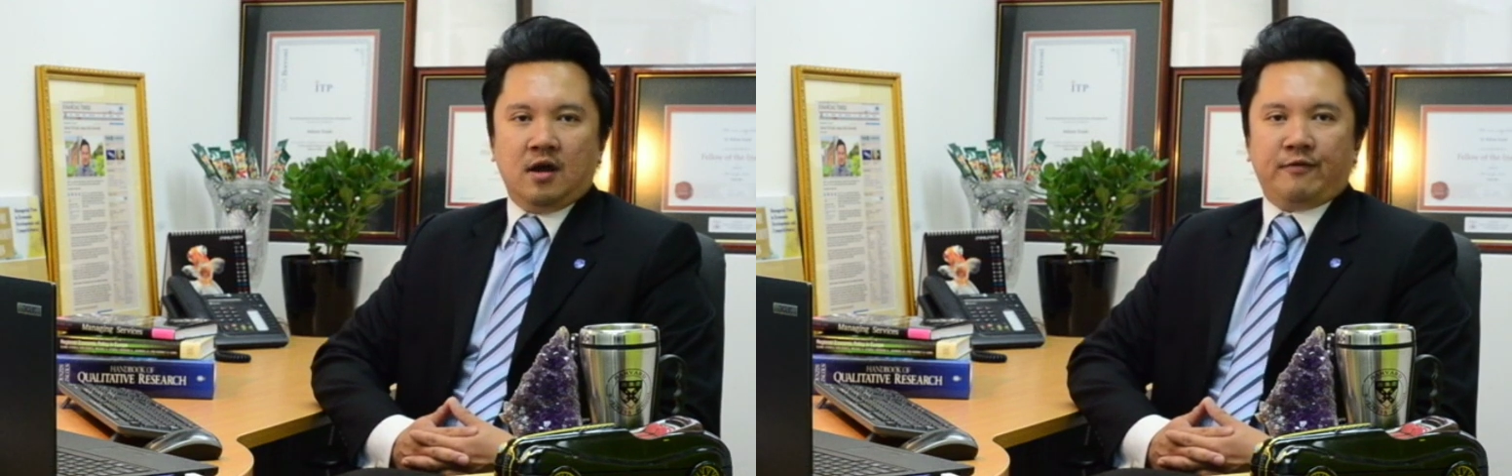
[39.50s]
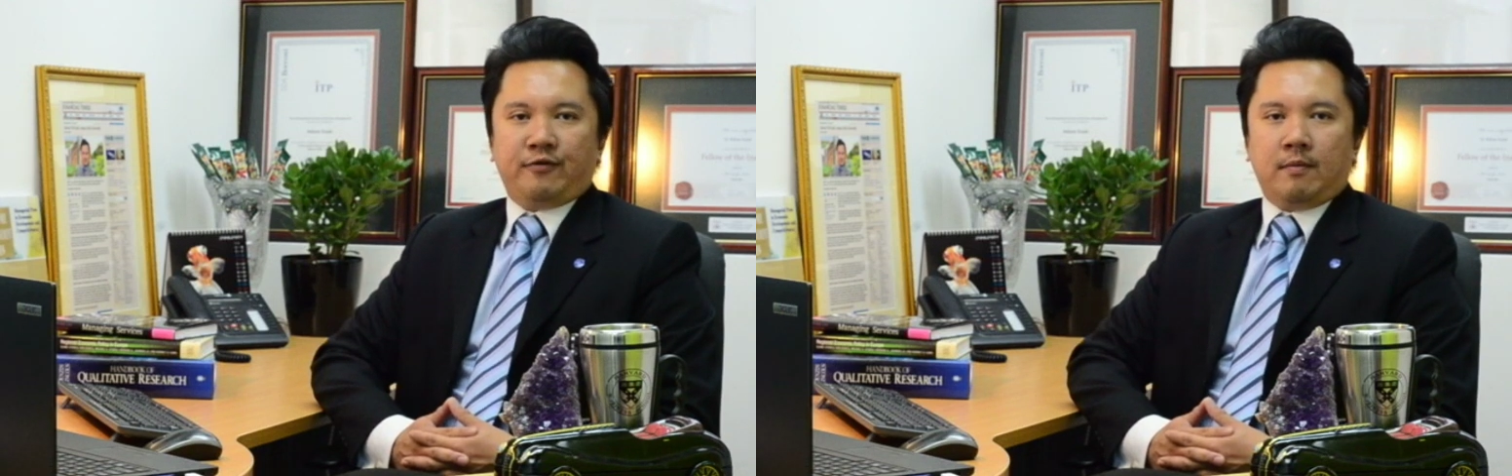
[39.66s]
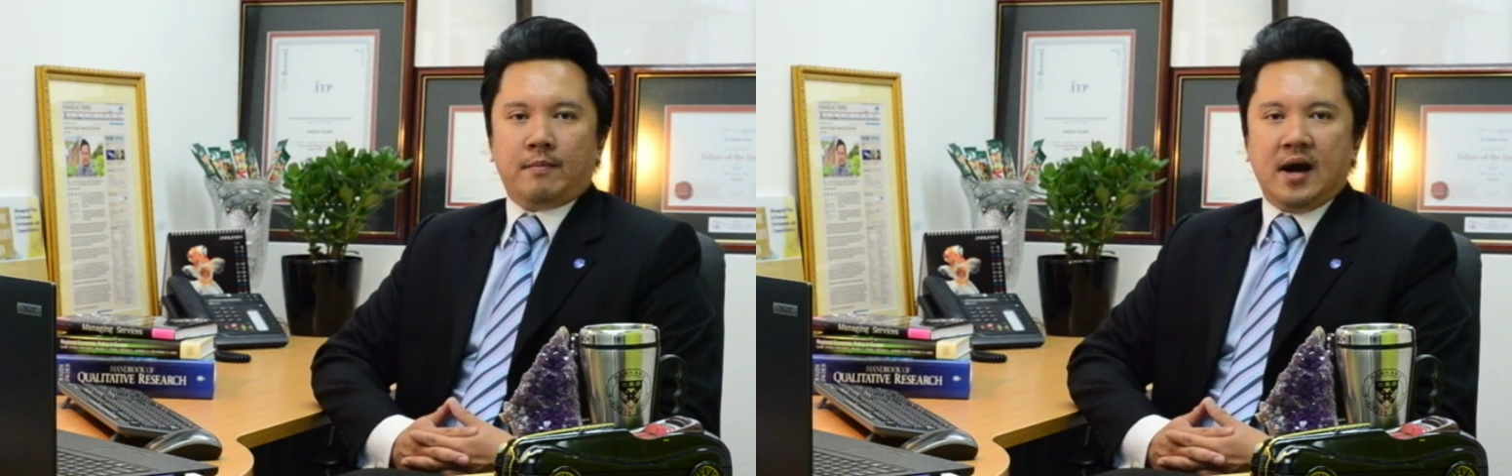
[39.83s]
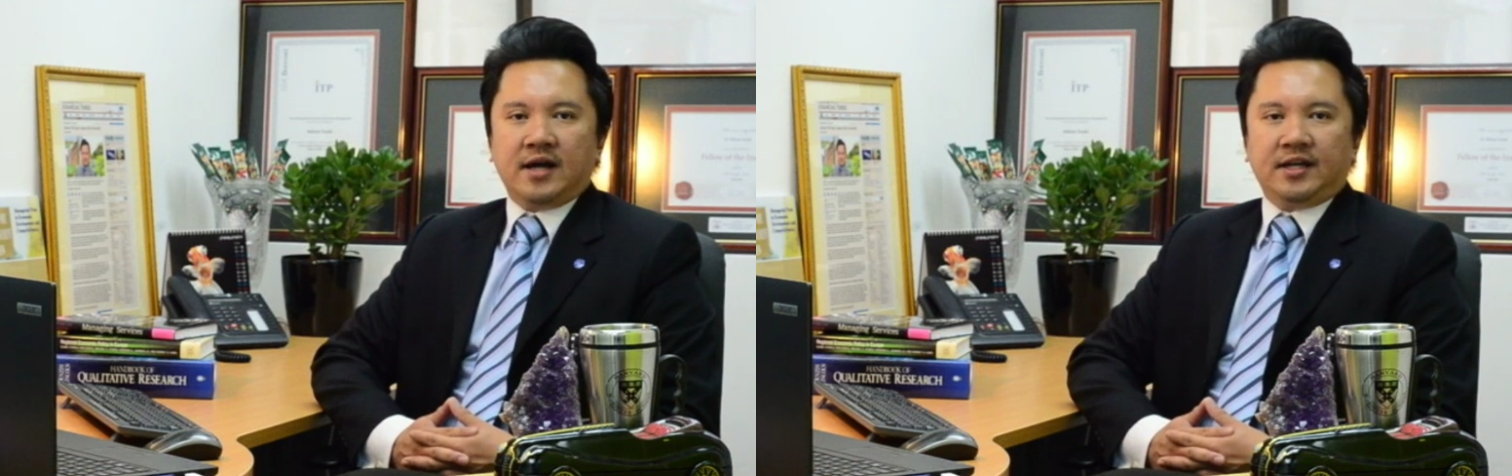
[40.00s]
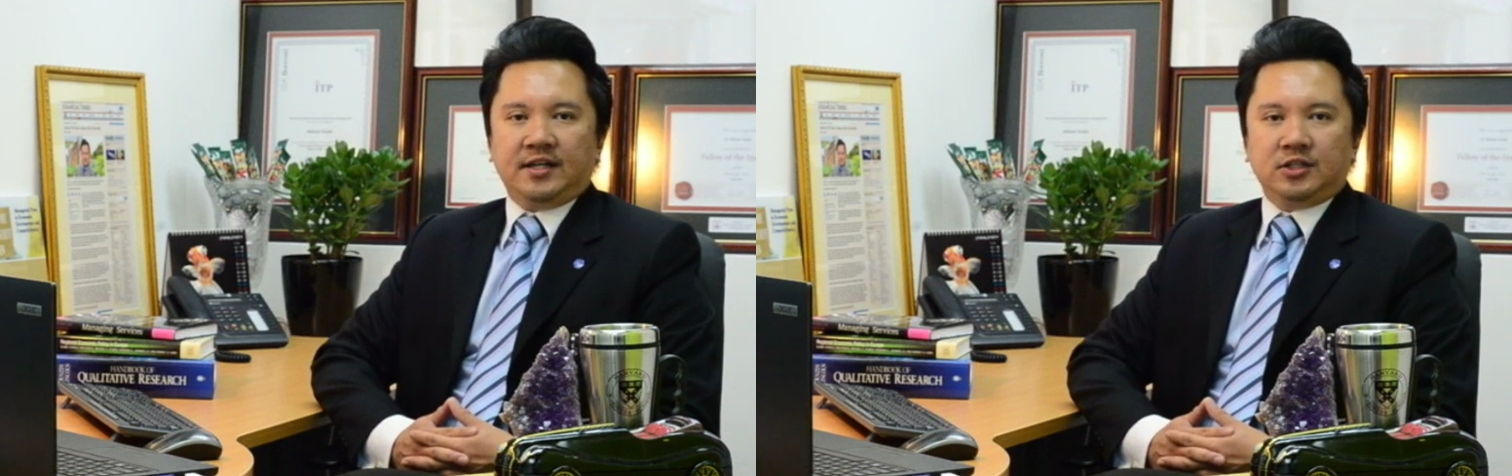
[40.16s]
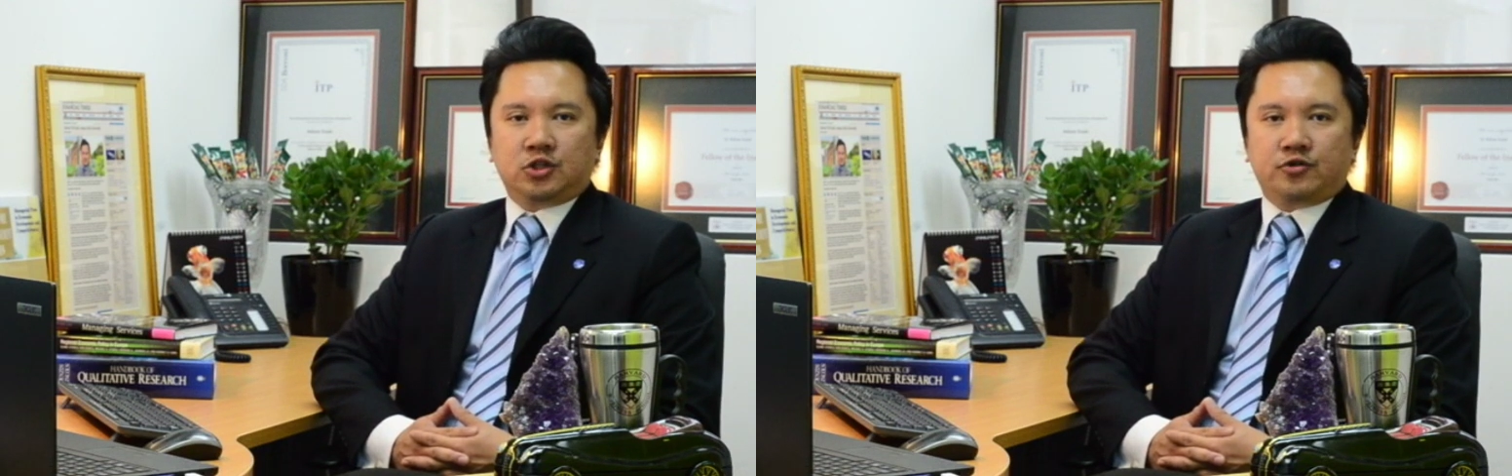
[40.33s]
from
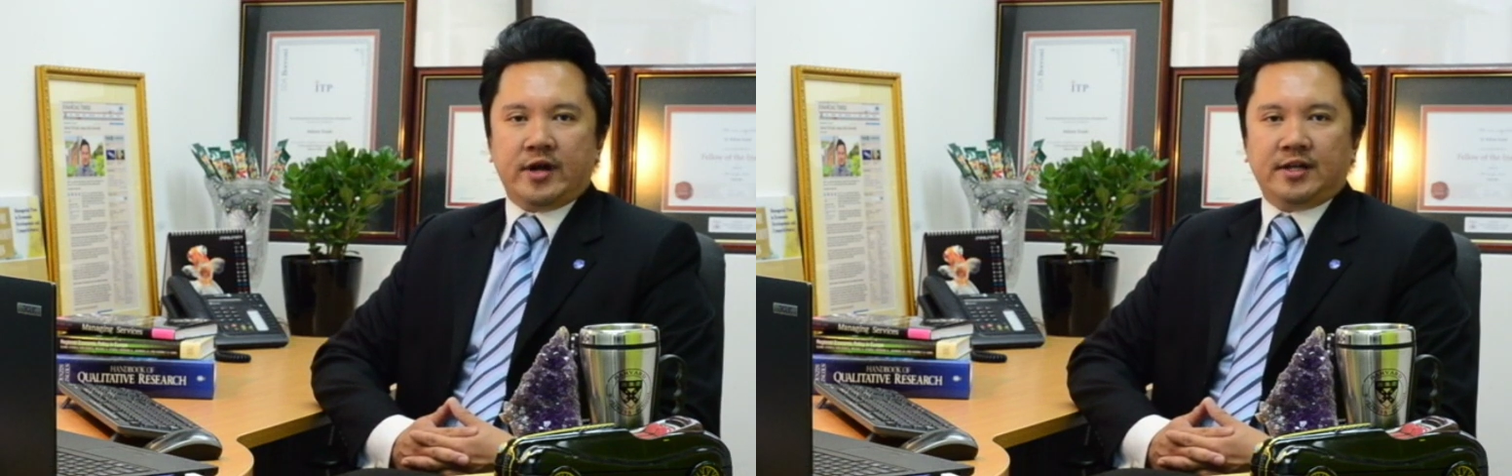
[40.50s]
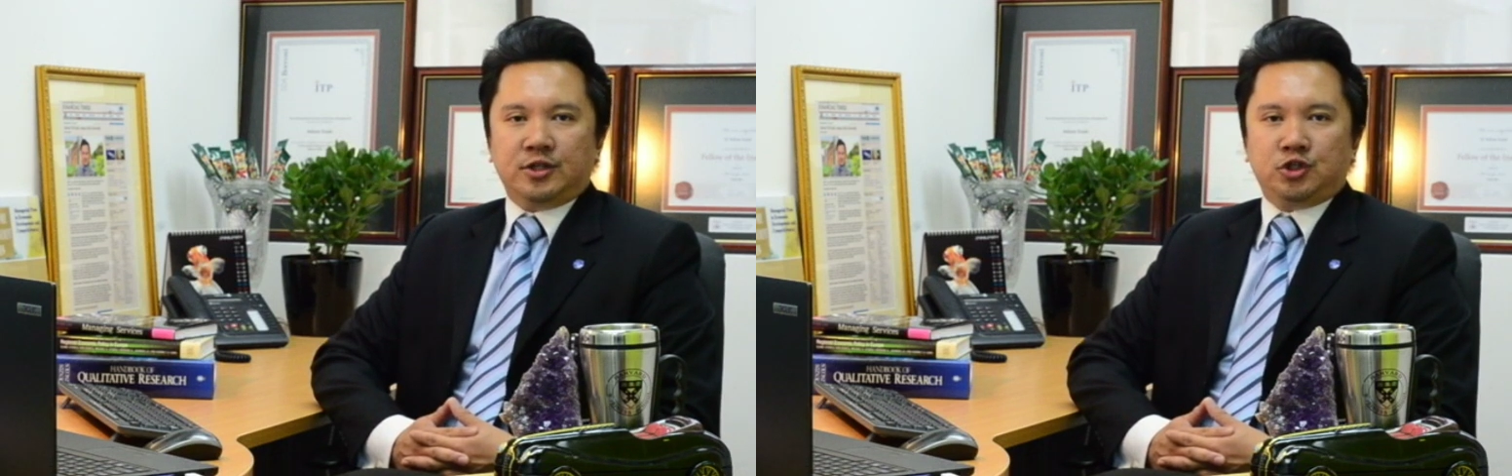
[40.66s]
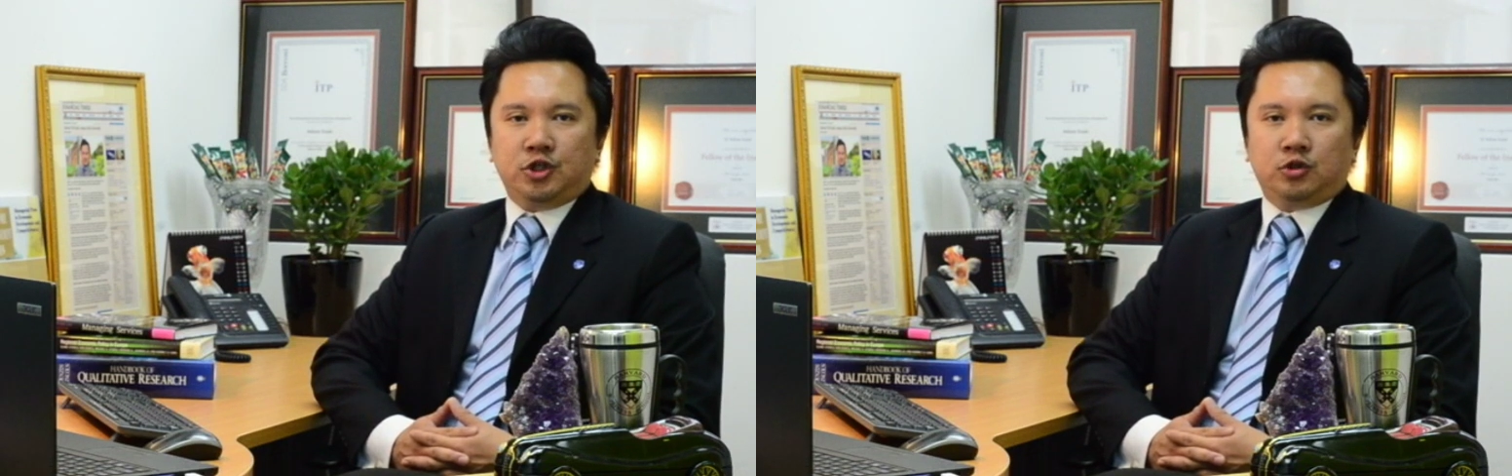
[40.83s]
marketing strategy